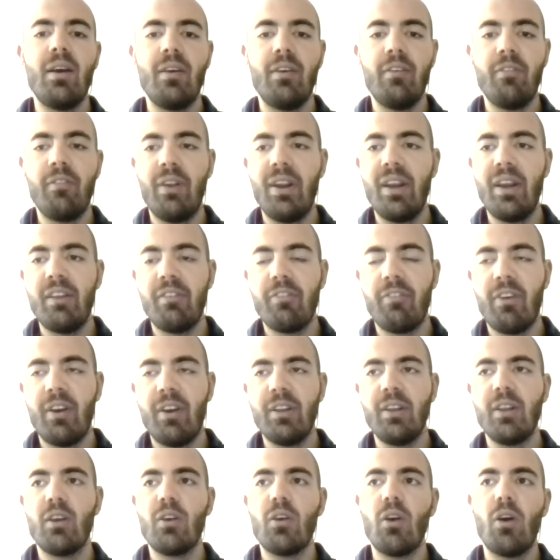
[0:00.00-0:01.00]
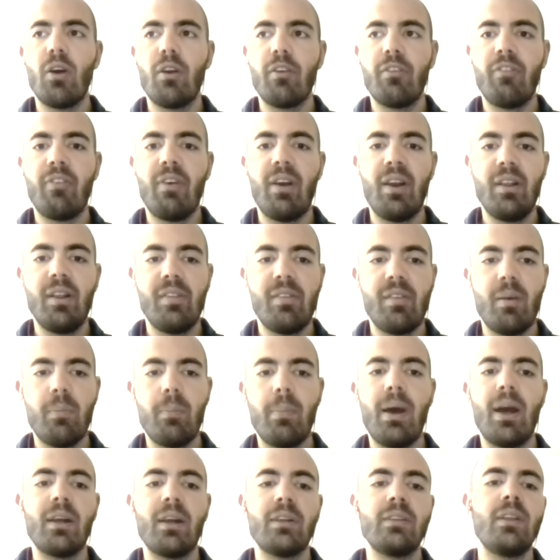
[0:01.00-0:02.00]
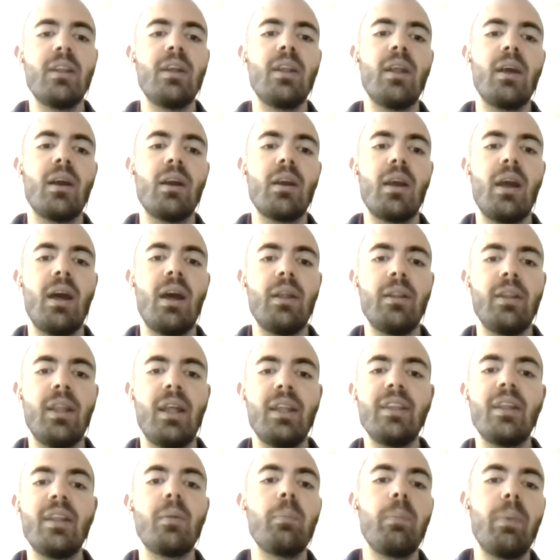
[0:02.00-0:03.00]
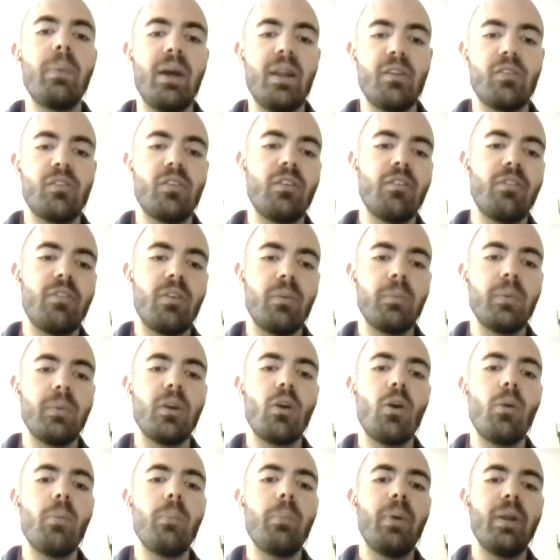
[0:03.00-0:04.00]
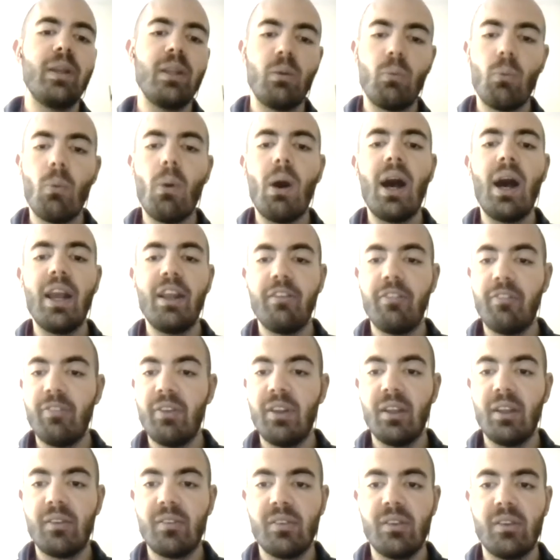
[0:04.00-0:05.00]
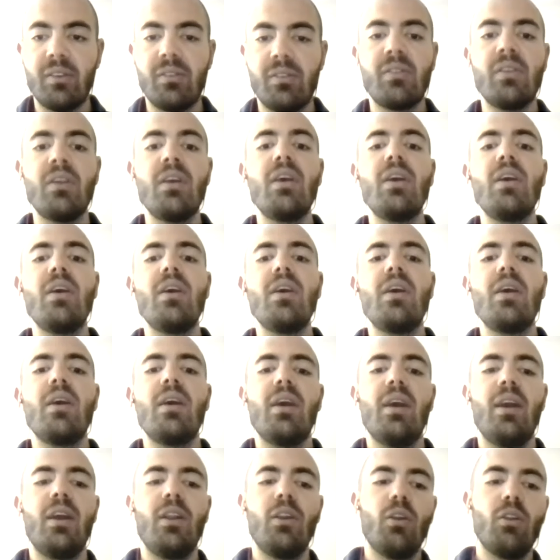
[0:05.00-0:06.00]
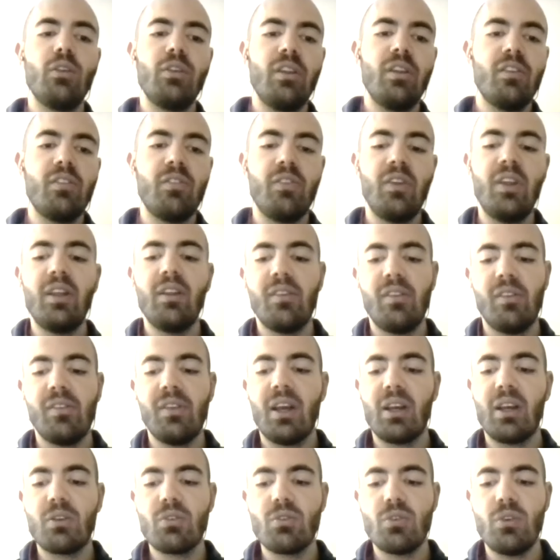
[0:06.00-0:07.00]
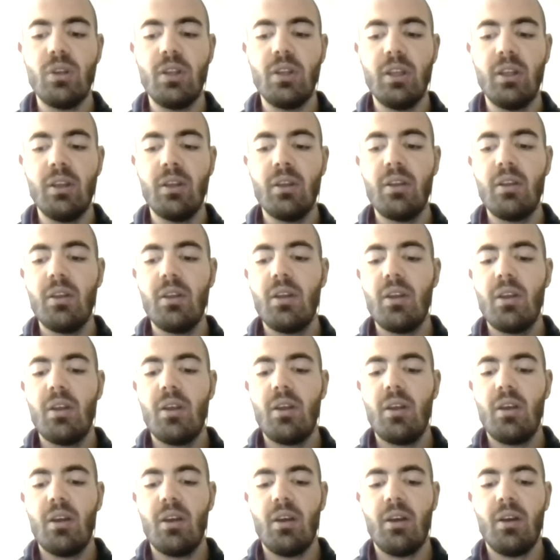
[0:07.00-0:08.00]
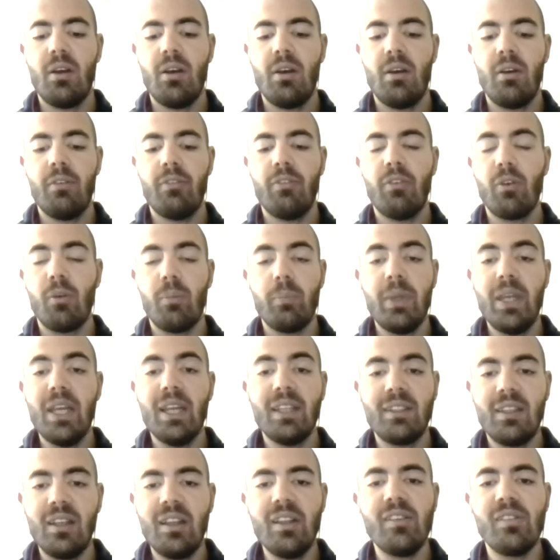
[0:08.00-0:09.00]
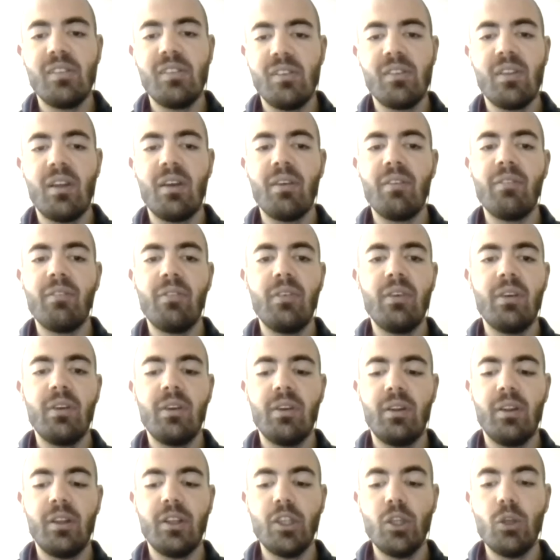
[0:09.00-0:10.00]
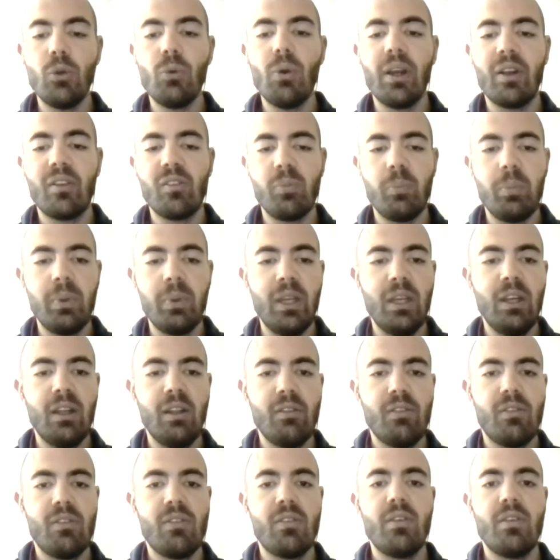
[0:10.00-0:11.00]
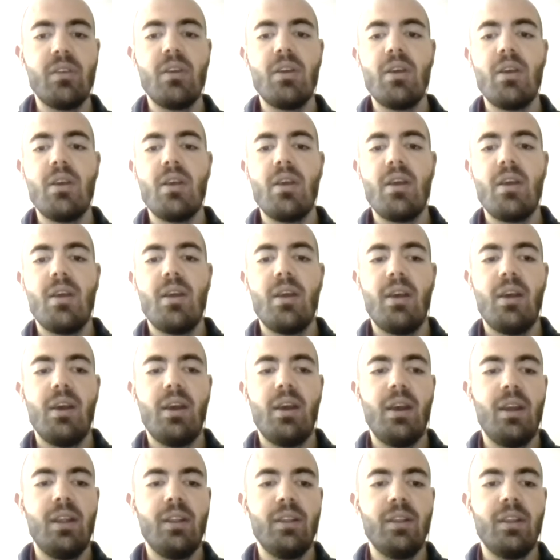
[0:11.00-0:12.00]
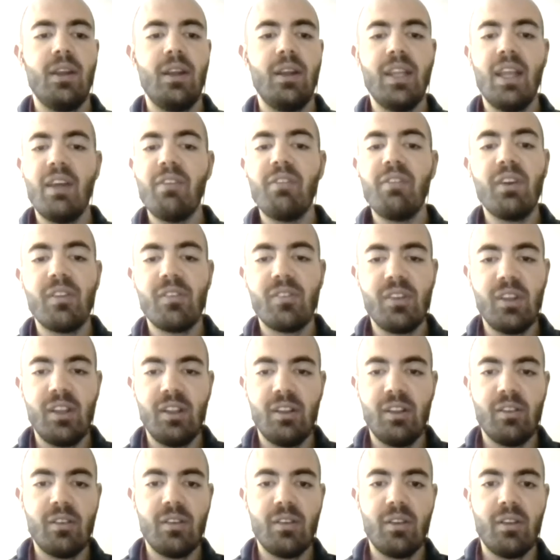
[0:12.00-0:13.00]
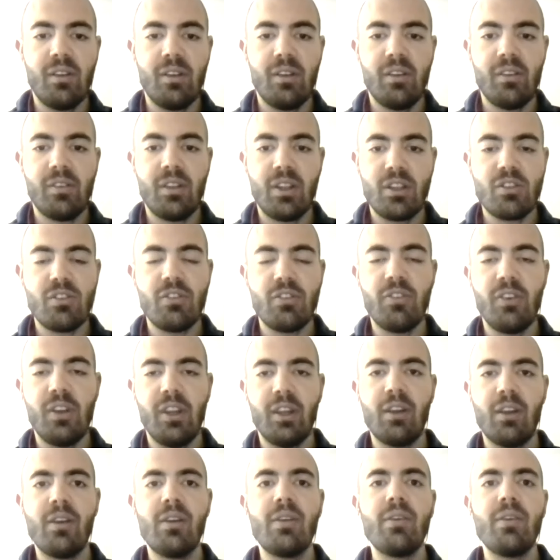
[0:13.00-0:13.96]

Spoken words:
verify the core, finds a bug that another person from the company Y fixes, and all these things is actually, for me at least, is a new experience, and I never seen such thing